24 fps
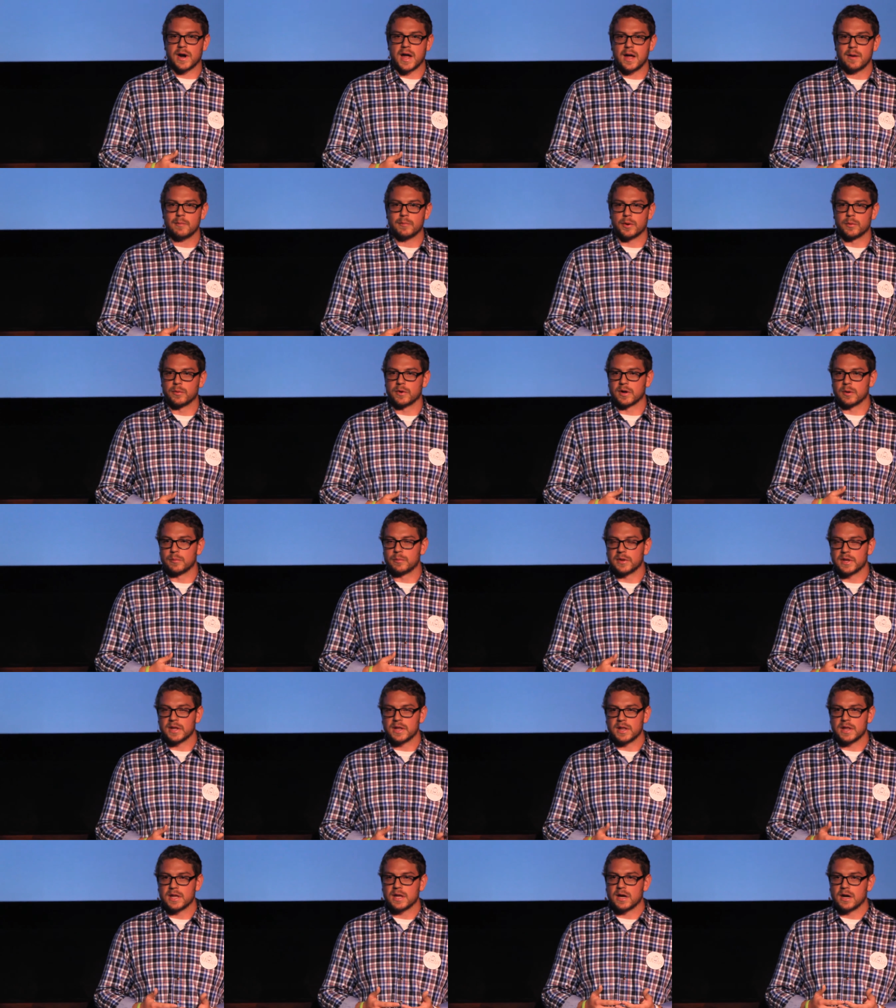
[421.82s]
app, but were
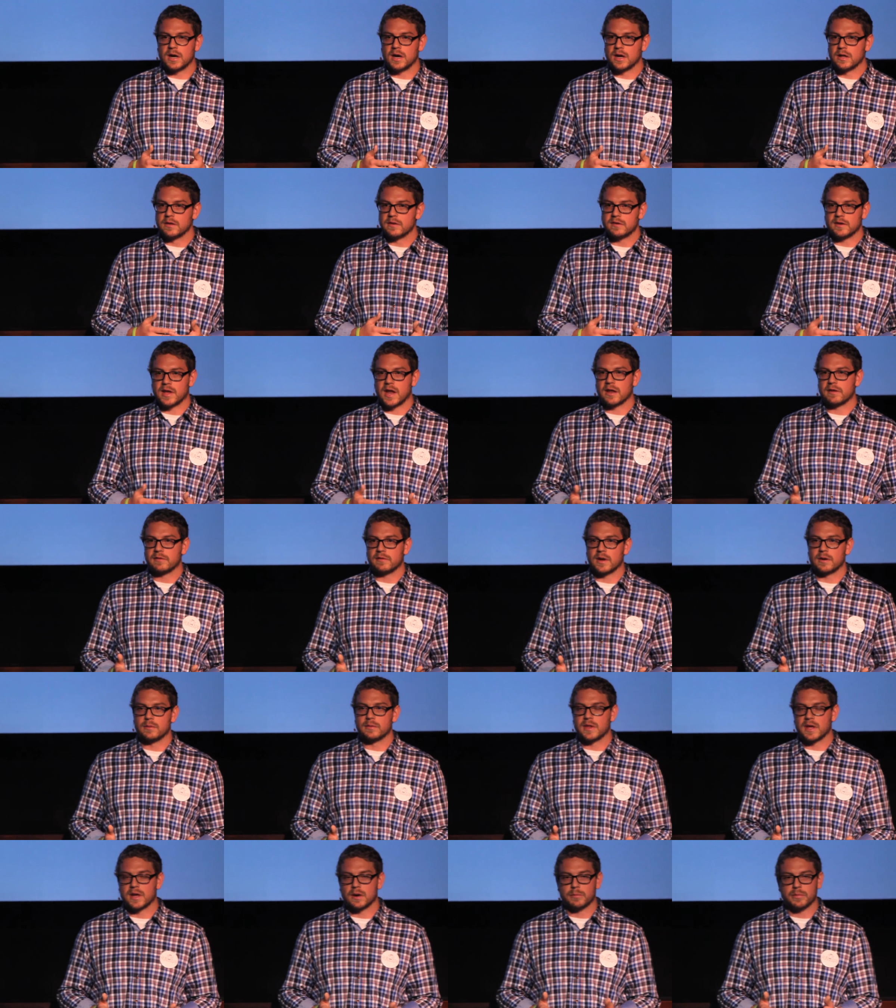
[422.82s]
completely unsatisfied
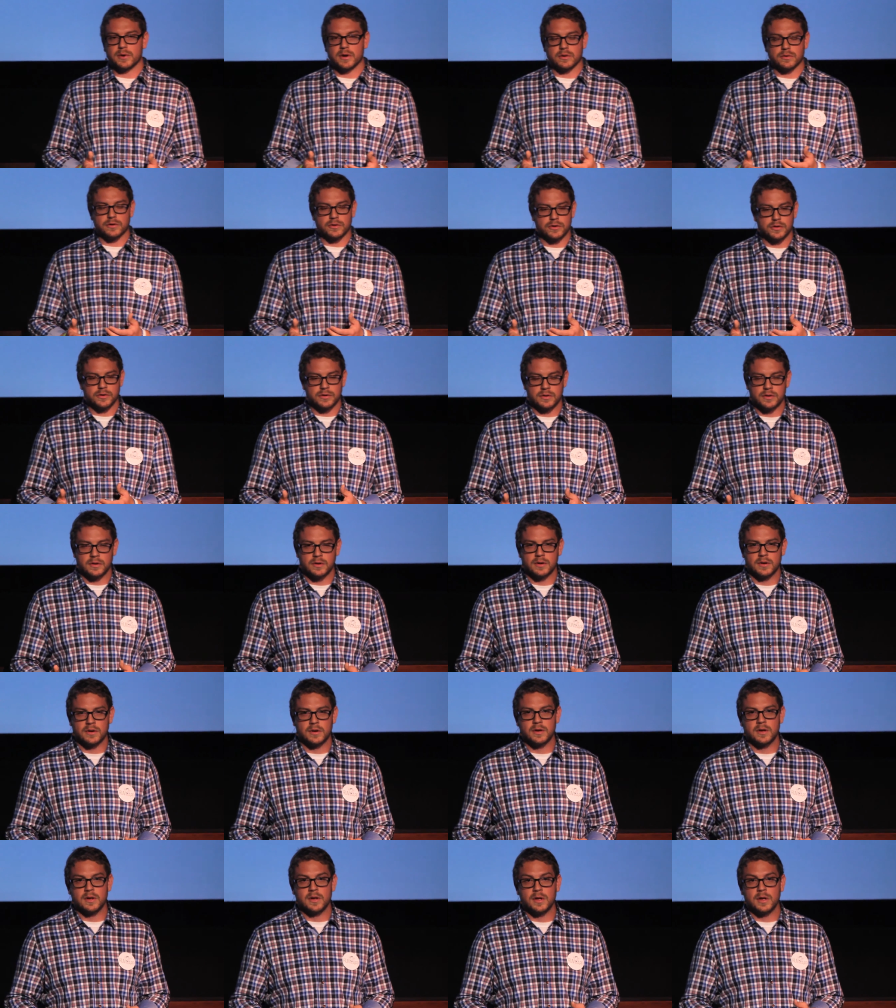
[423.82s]
with that approach.
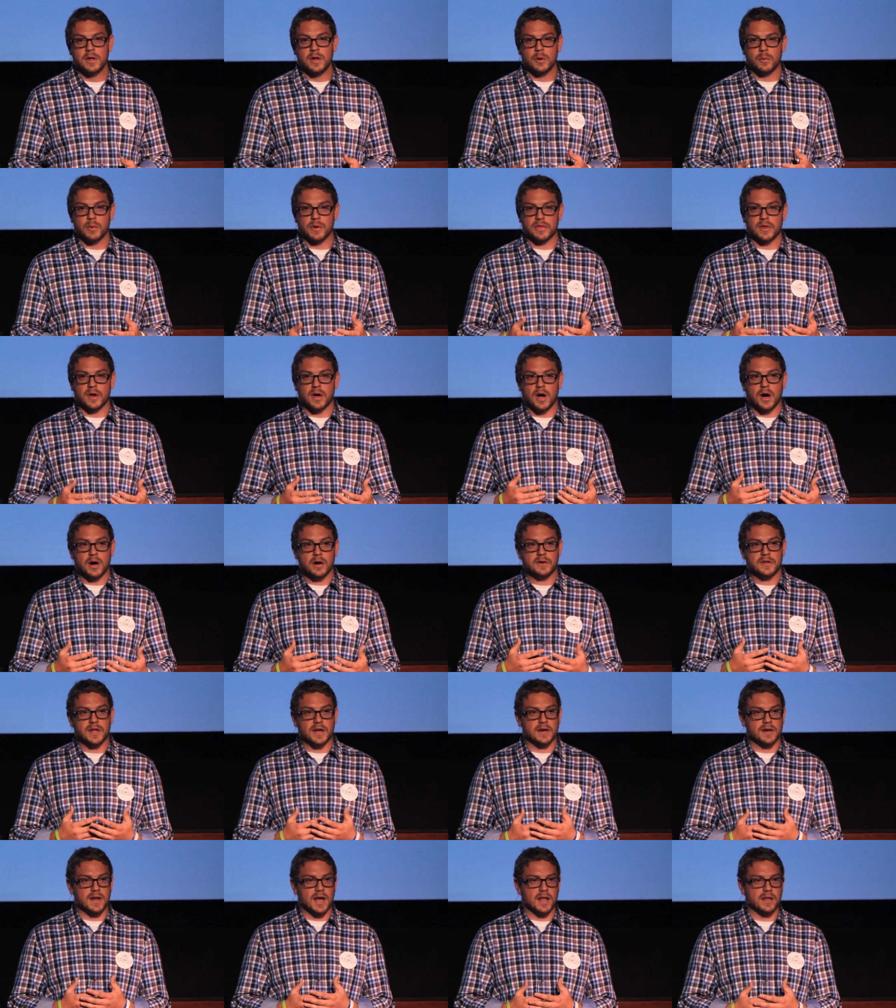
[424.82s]
With our
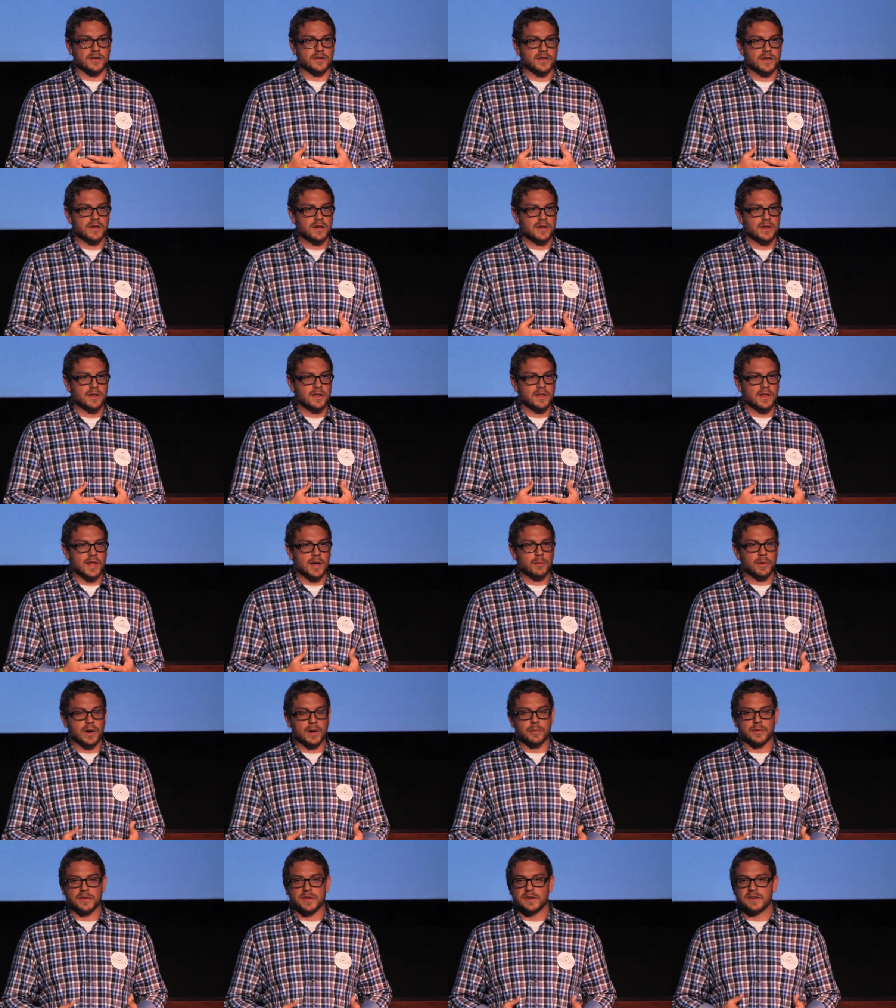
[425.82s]
technology, they were
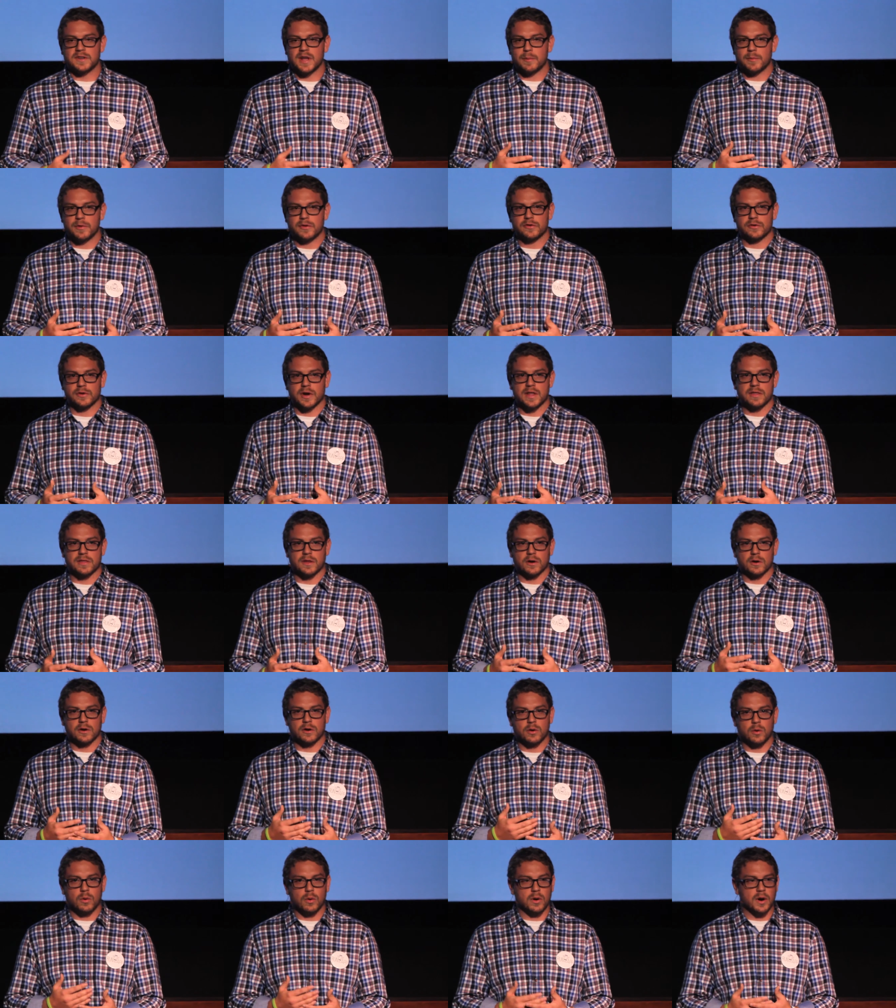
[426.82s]
able to demonstrate their
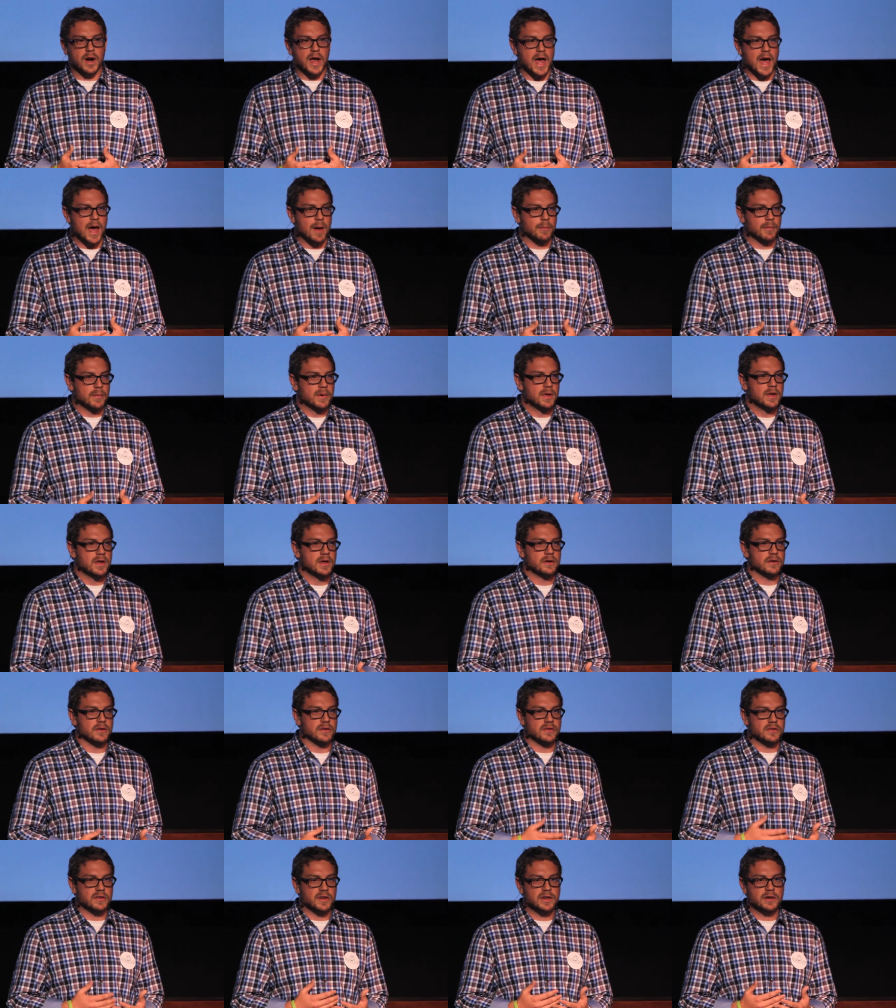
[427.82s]
core app
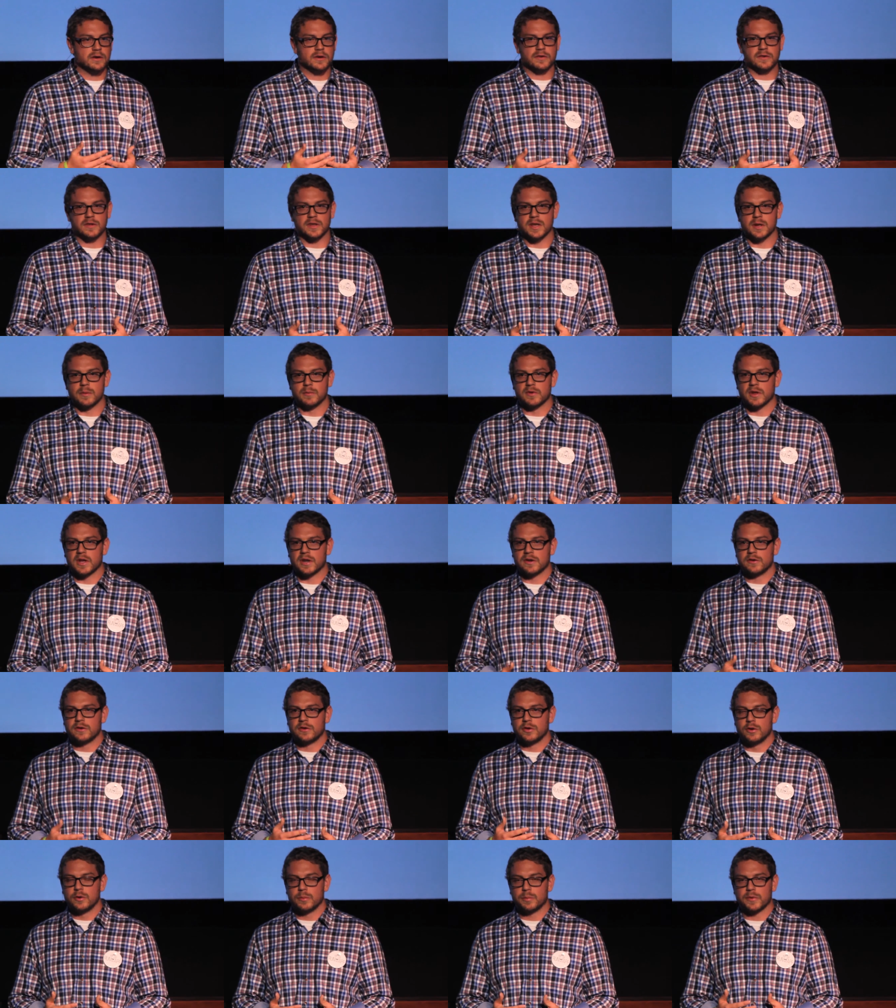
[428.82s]
to senior teams at
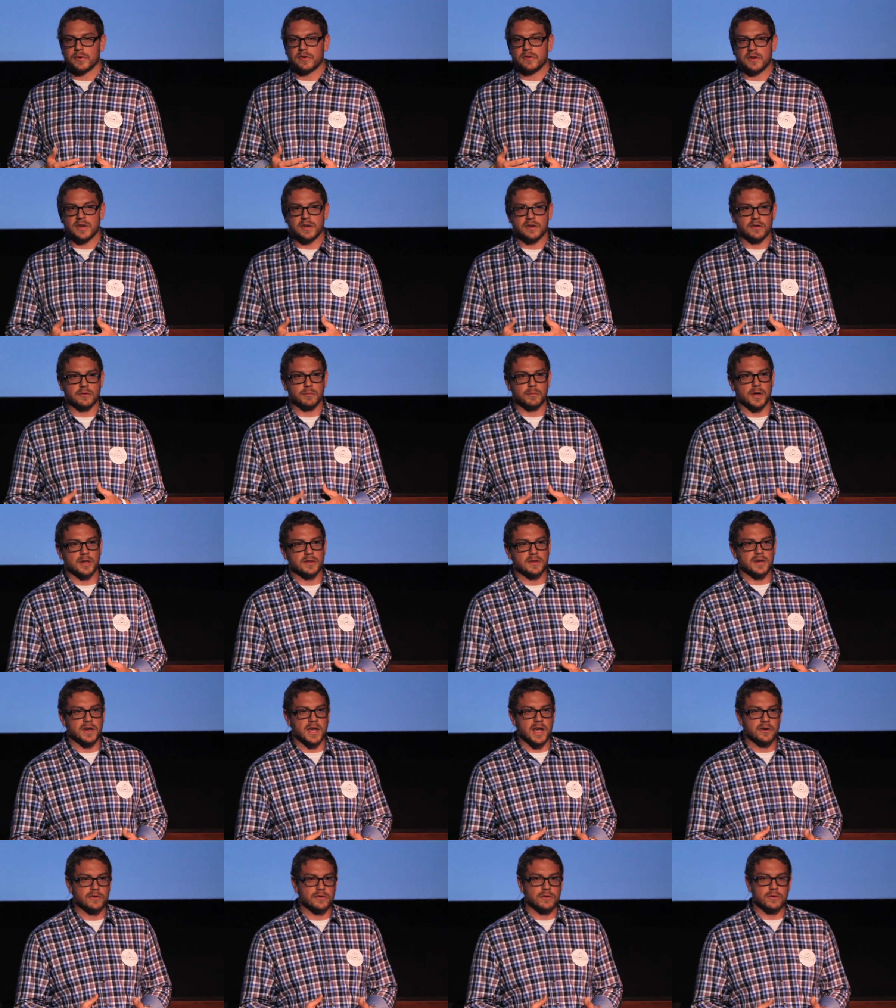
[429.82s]
2 prestigious
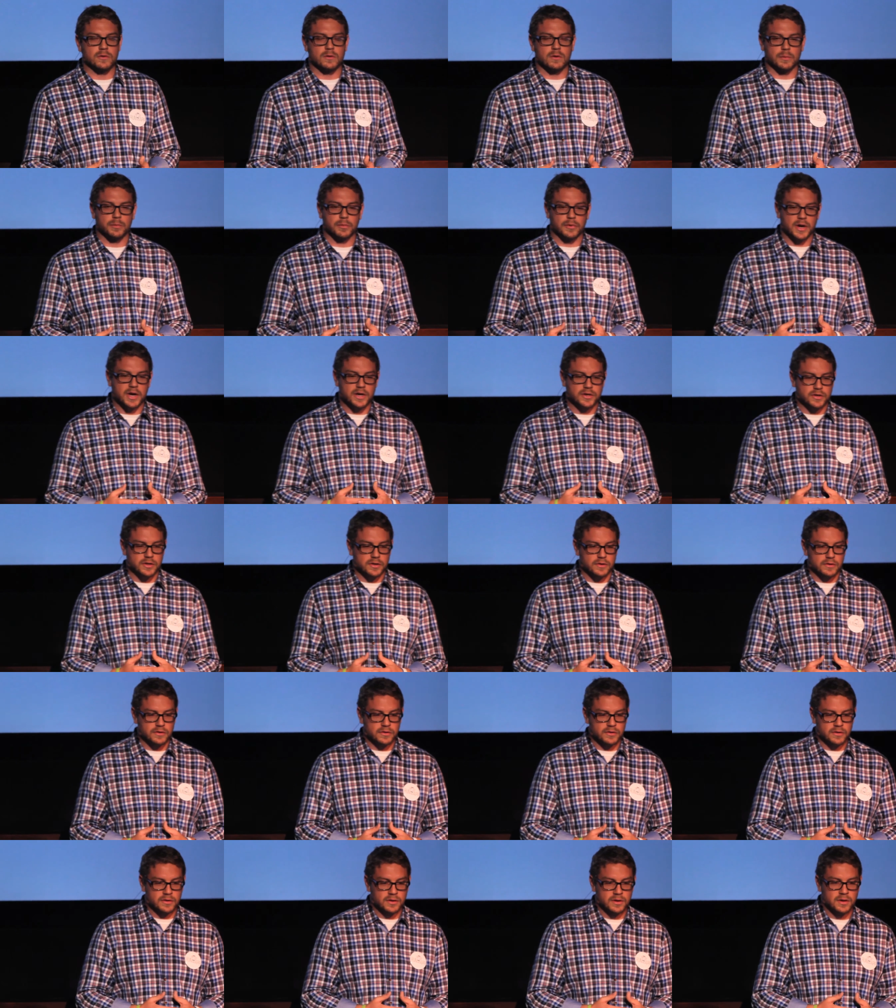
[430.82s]
multinational
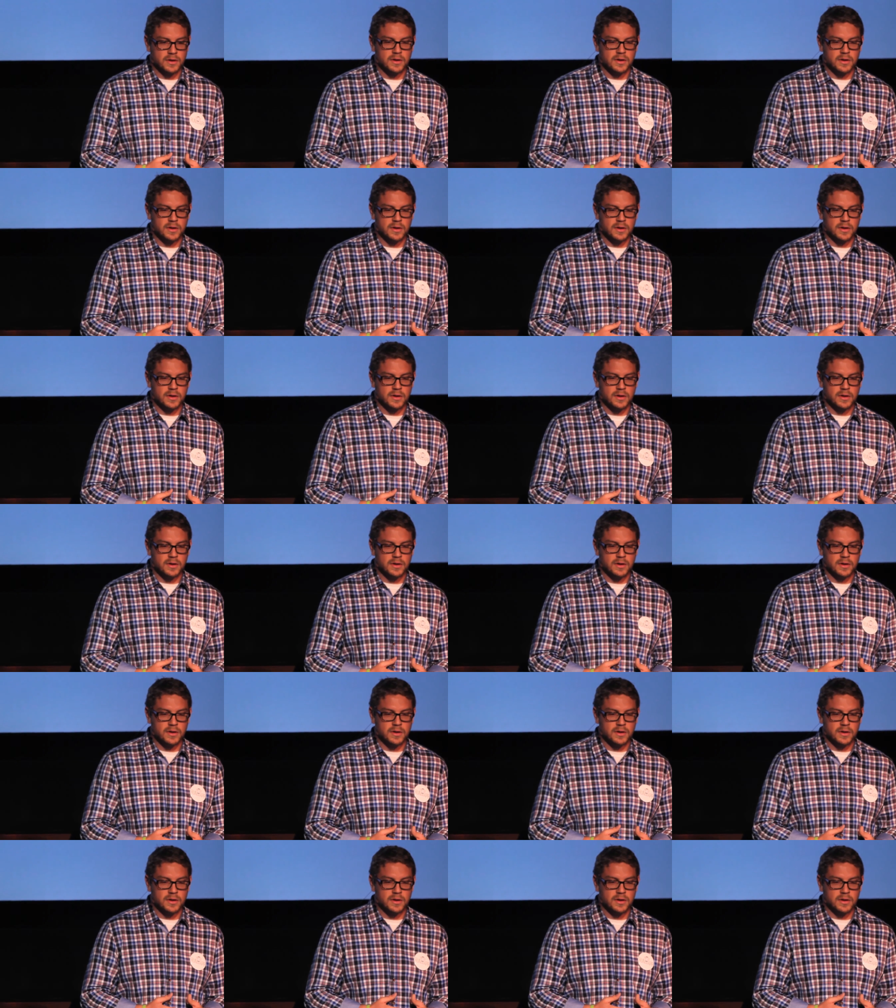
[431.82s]
corporations.